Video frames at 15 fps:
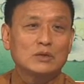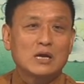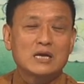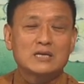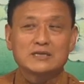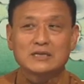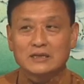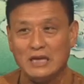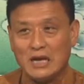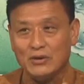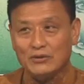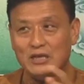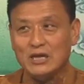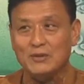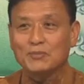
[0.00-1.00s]
Until now,
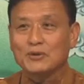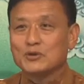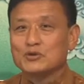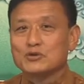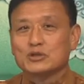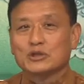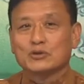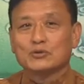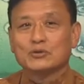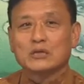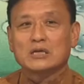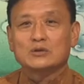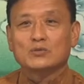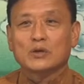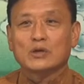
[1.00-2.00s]
they have been using you.
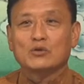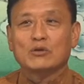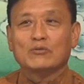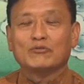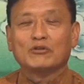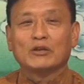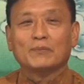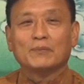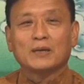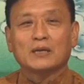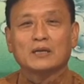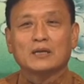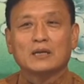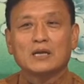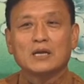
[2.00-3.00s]
That's why you are feeling
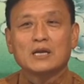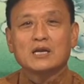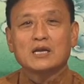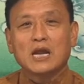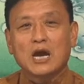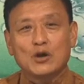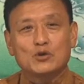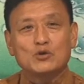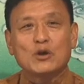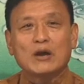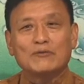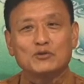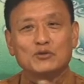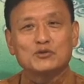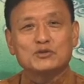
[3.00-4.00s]
pain. Now you
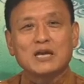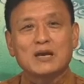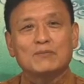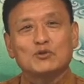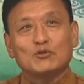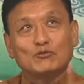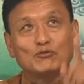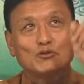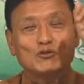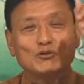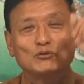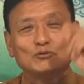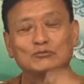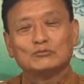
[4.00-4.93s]
have used them, you flew.